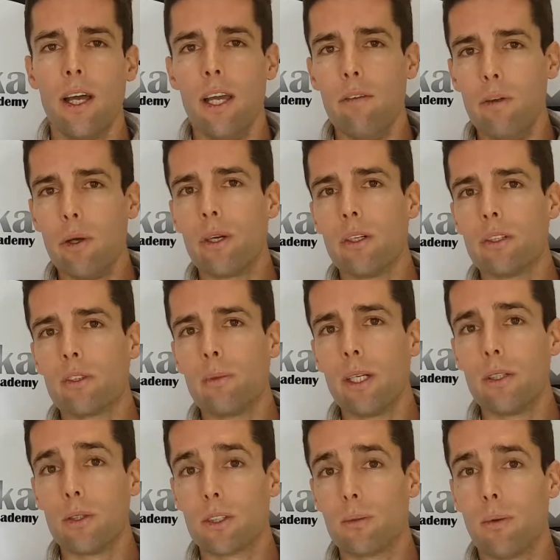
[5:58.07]
If you can just speak
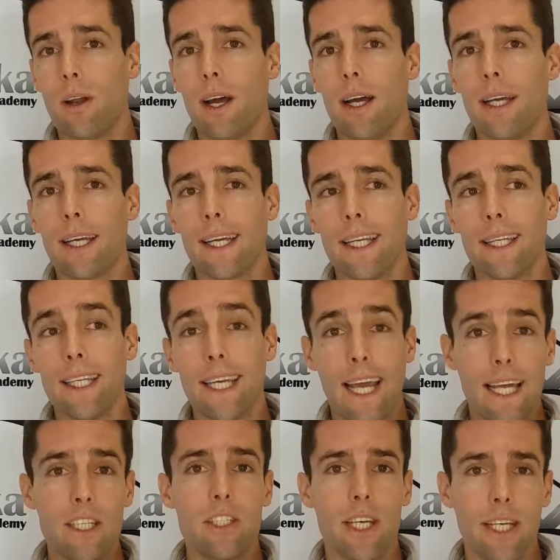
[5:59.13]
to your supplier and get the
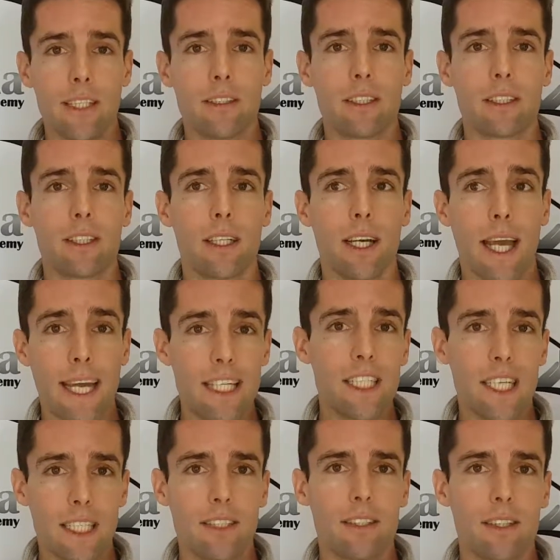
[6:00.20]

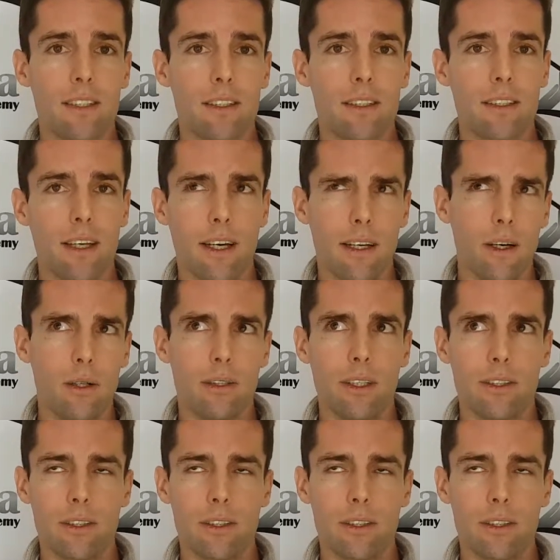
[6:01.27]
HS Hotel